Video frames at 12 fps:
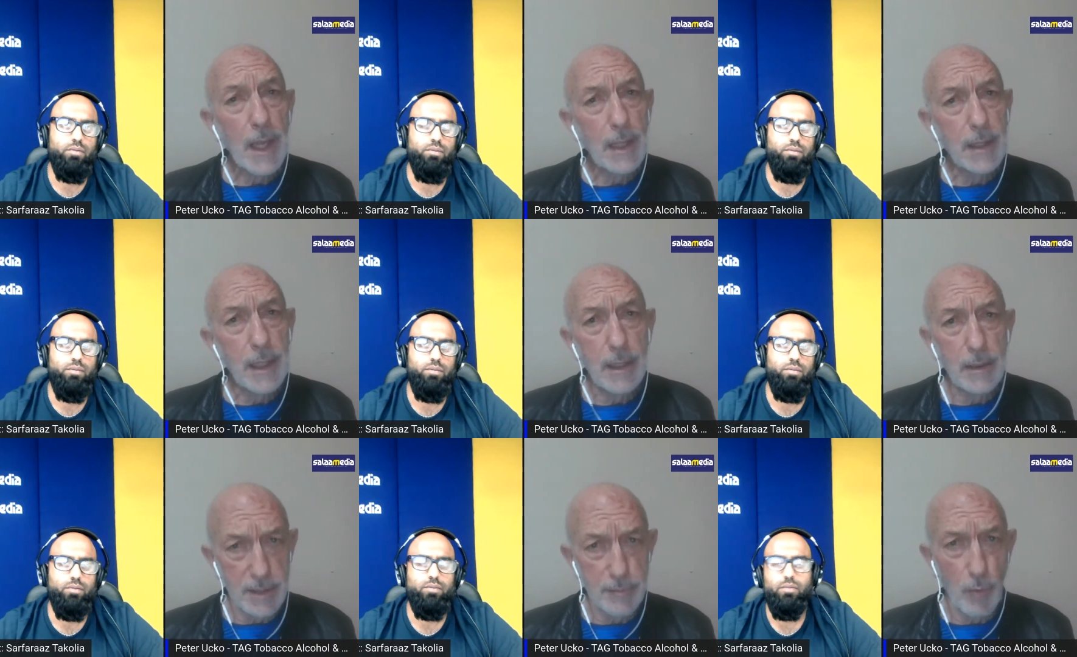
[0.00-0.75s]
Speaker 1: And
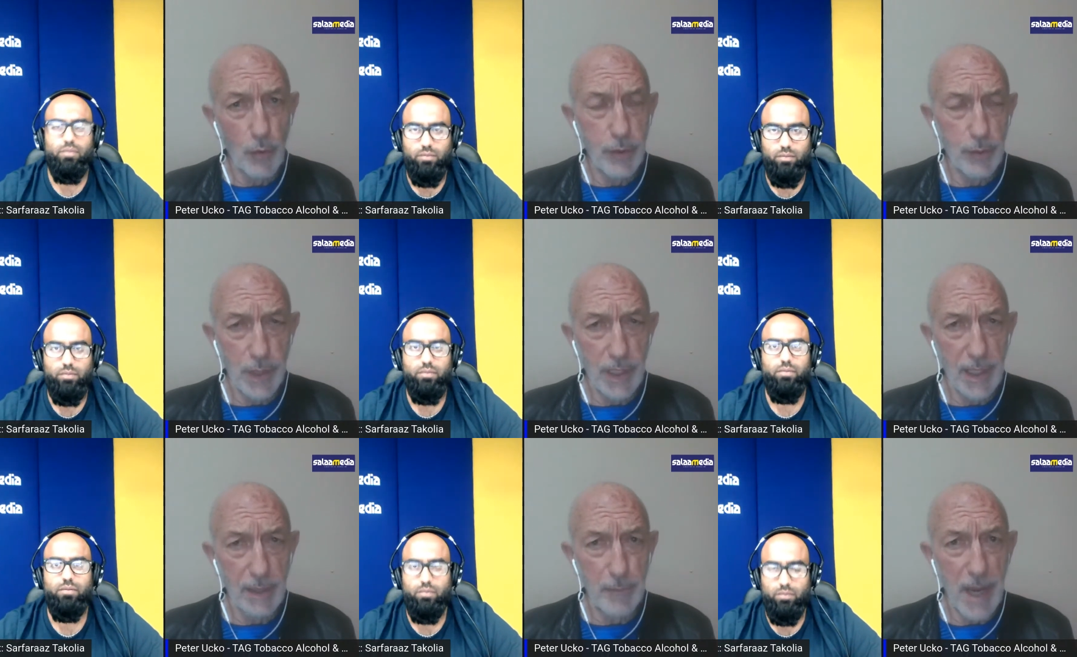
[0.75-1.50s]
then there's more that we
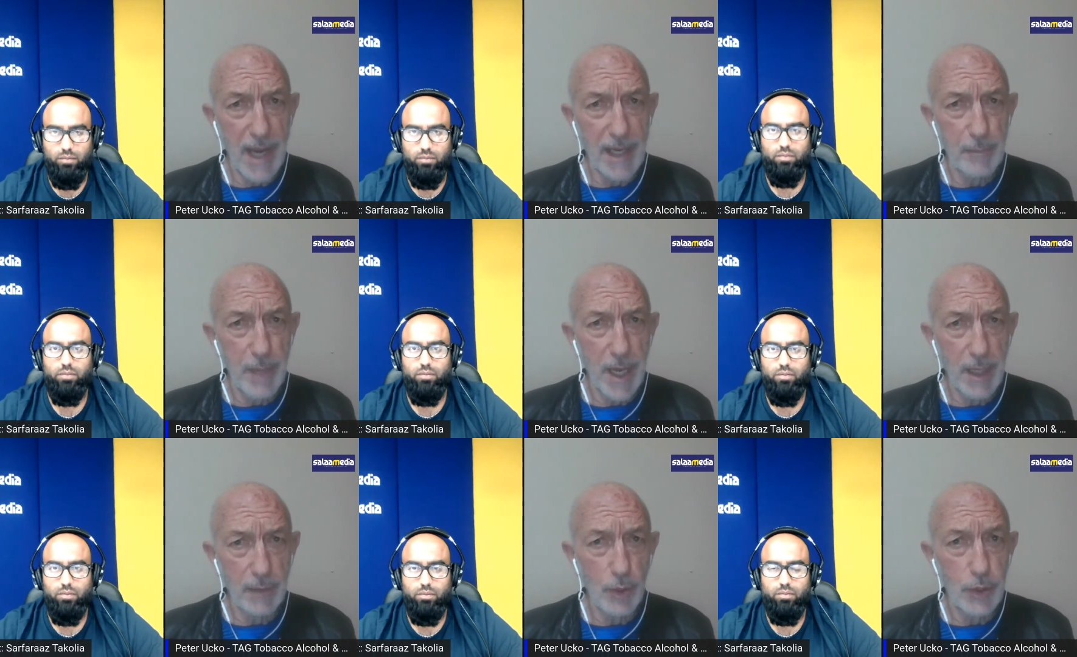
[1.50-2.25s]
can unpack
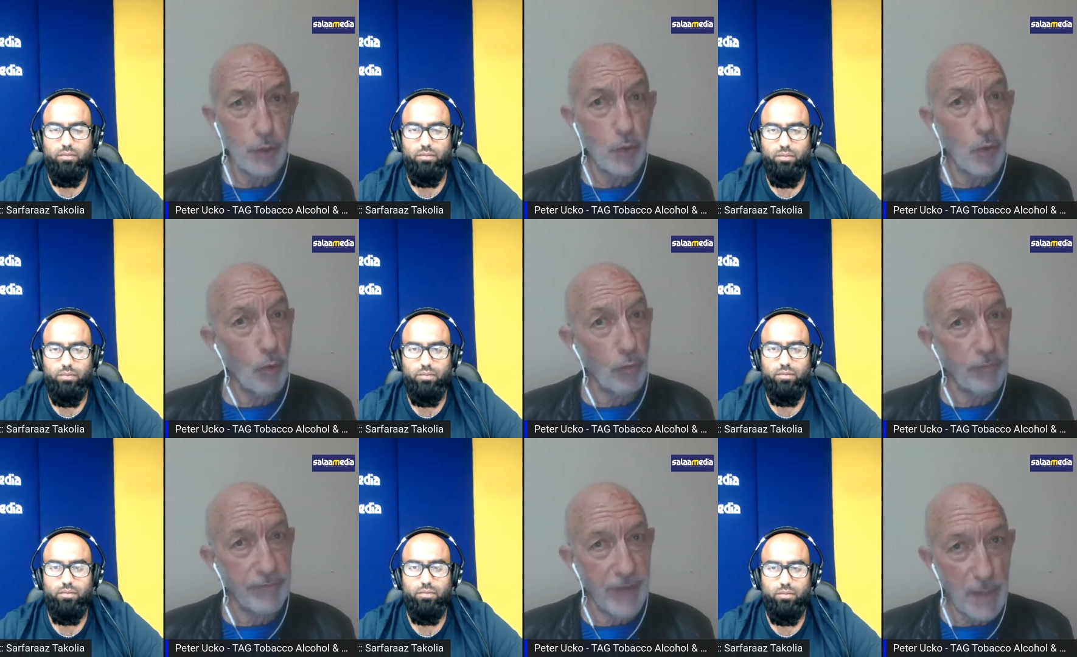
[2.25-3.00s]
about what you
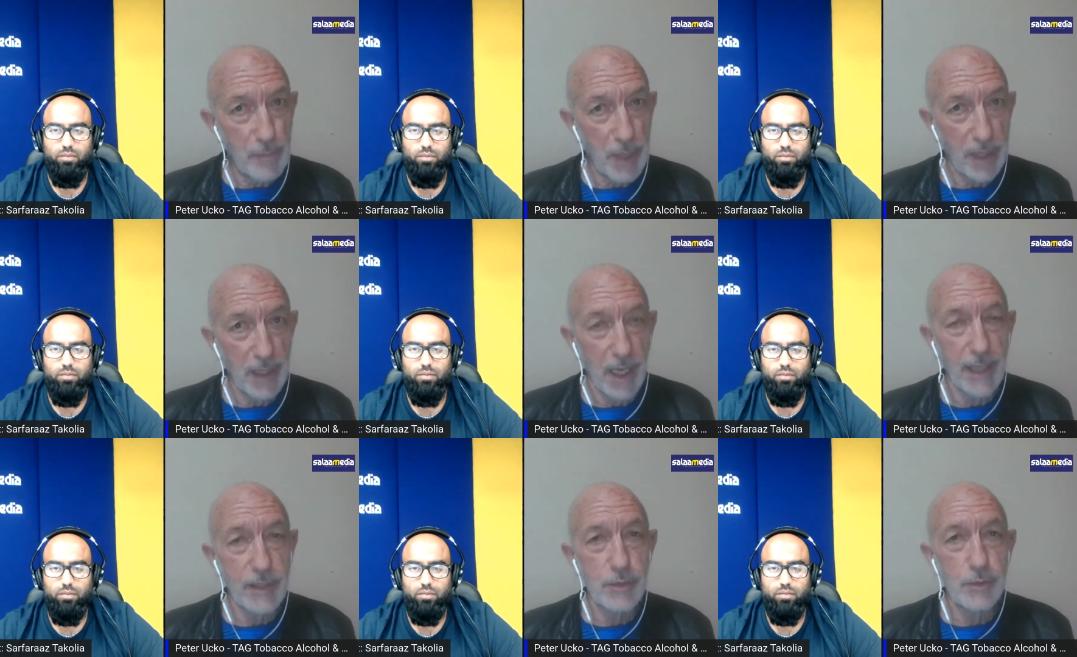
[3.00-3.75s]
called vape. I'd
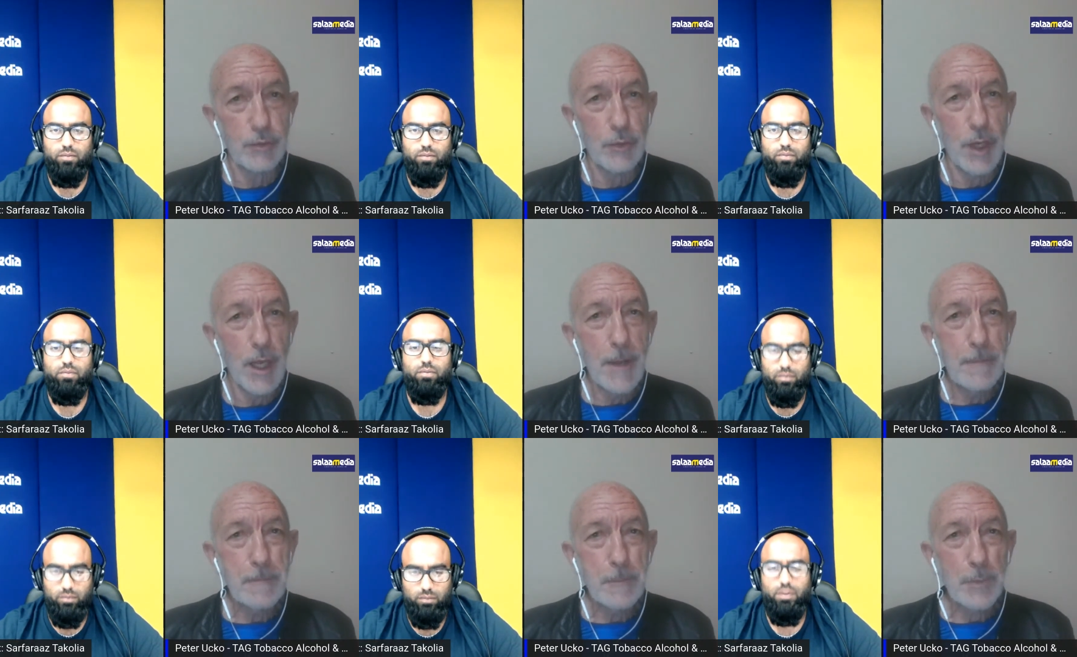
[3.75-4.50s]
like to
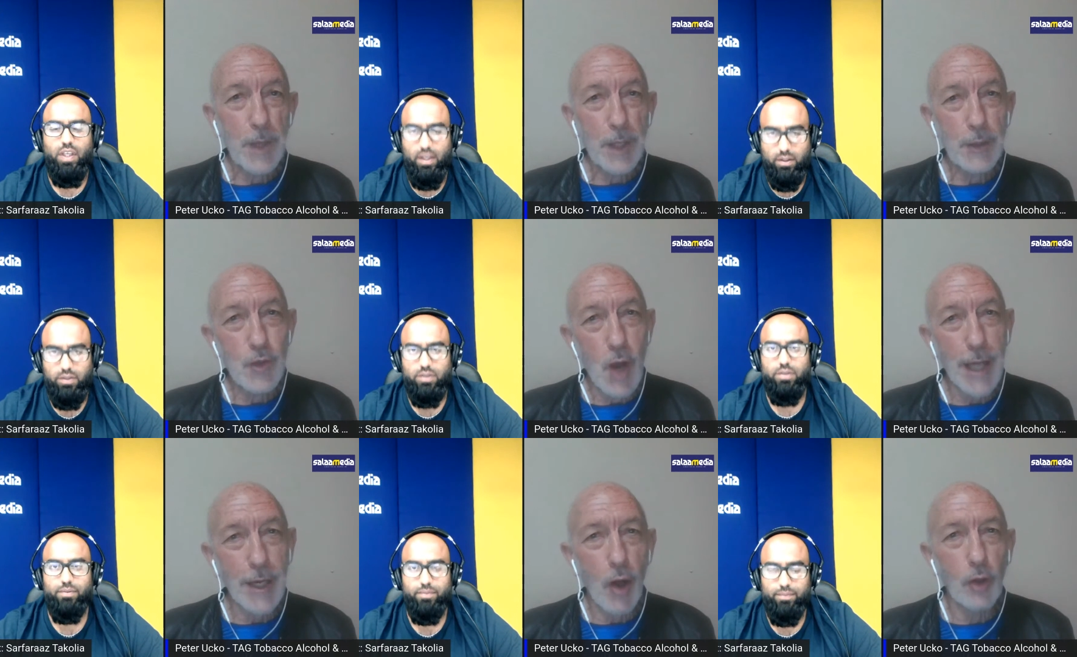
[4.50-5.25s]
yes.
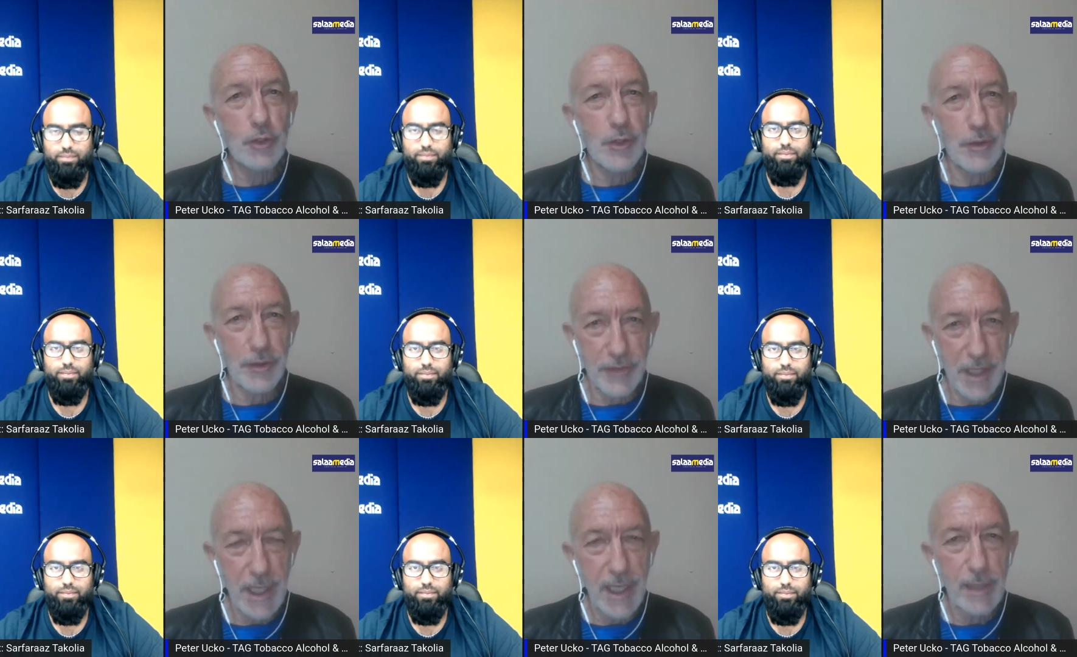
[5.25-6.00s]
try and alter the
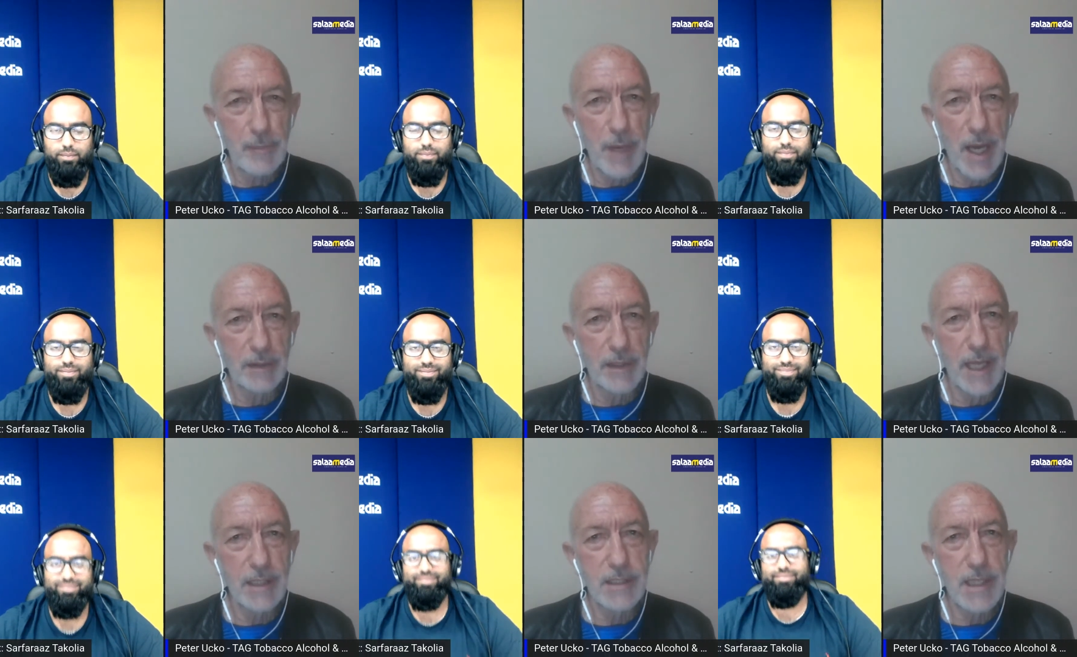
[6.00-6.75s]
thinking about
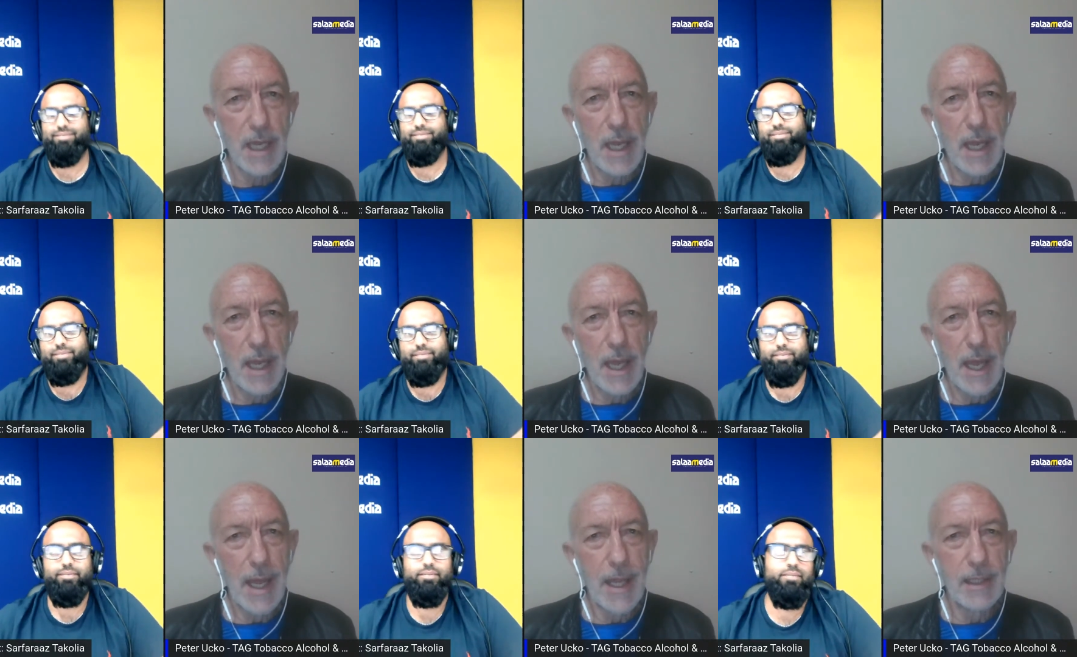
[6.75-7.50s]
that
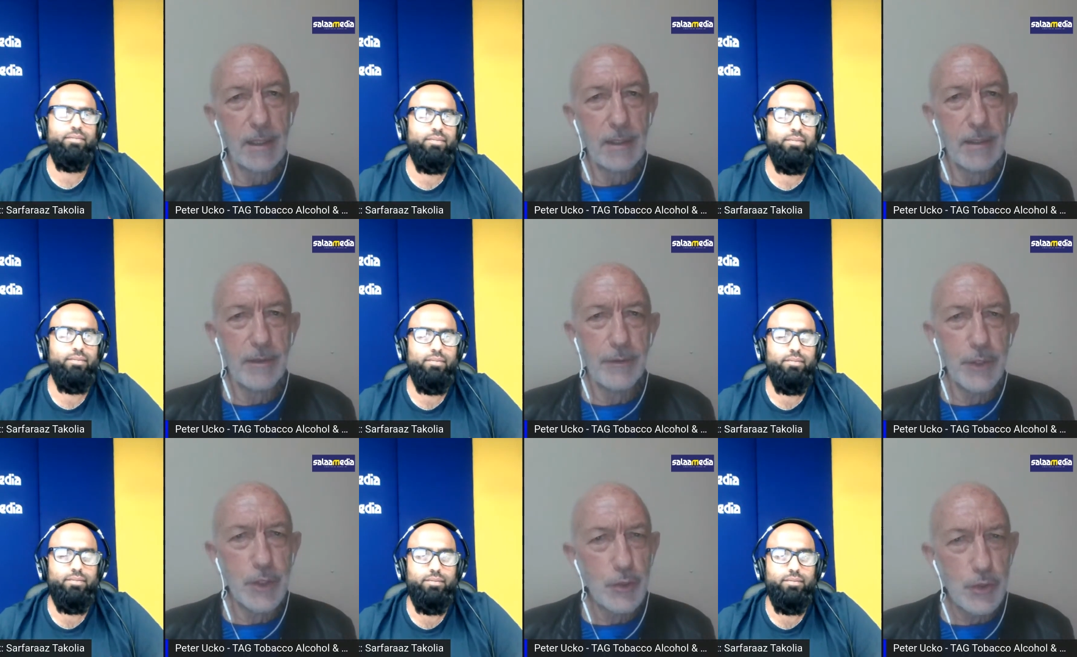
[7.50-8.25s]
and the
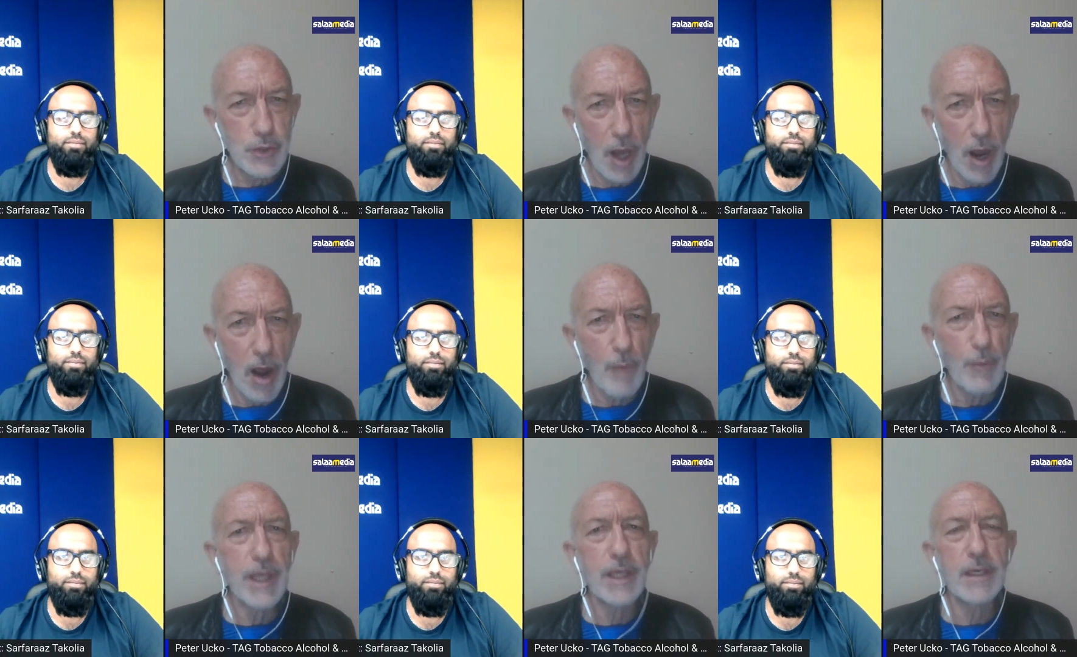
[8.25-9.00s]
reduced
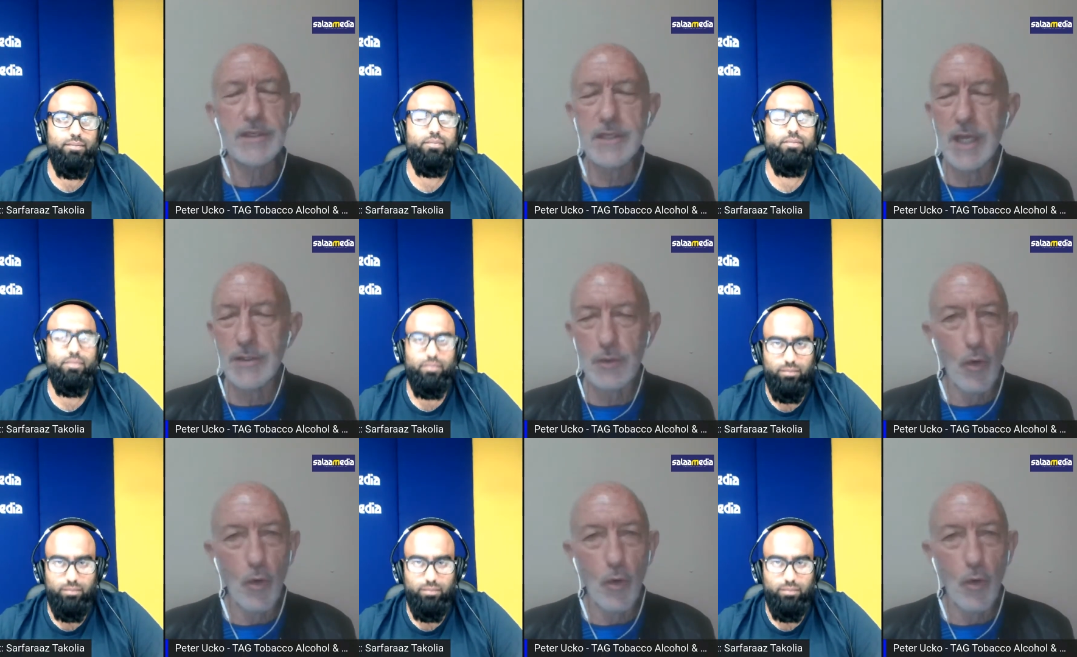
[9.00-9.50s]
harm. We can discuss